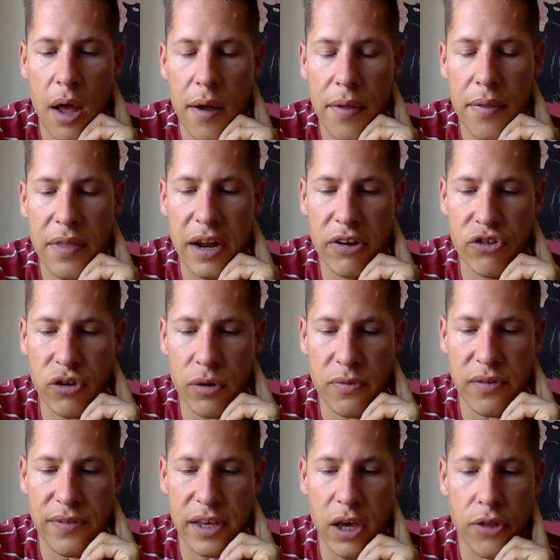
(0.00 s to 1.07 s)
And then in terms
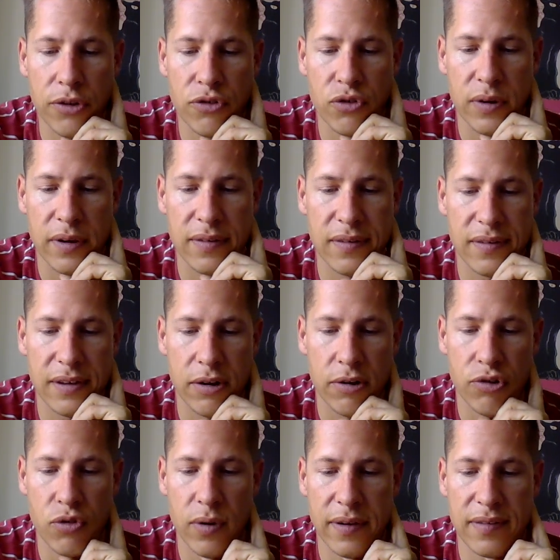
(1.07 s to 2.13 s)
of the other choices here,
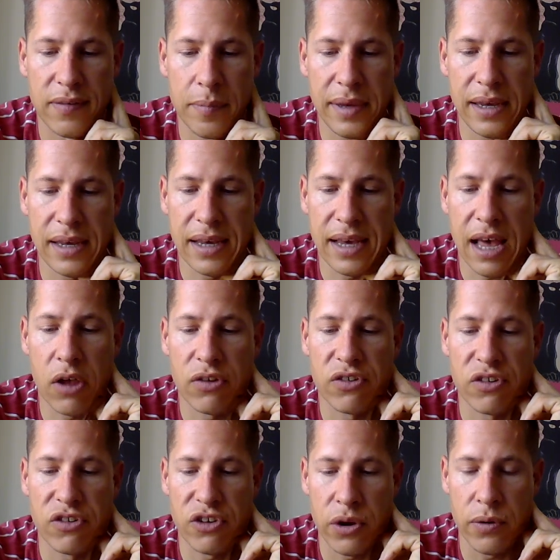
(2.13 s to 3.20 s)
choice B,
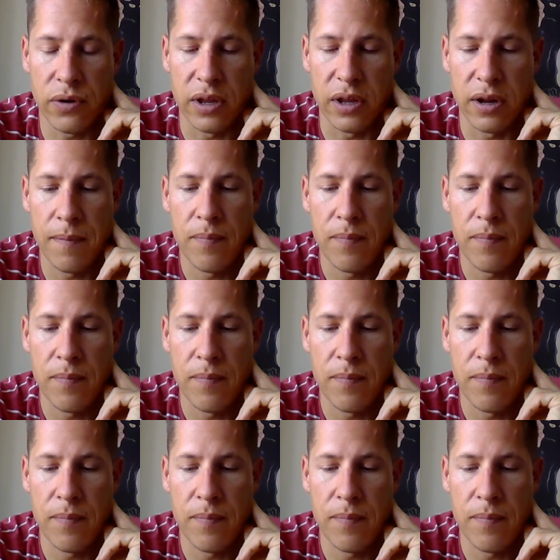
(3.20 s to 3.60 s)
calcitonin,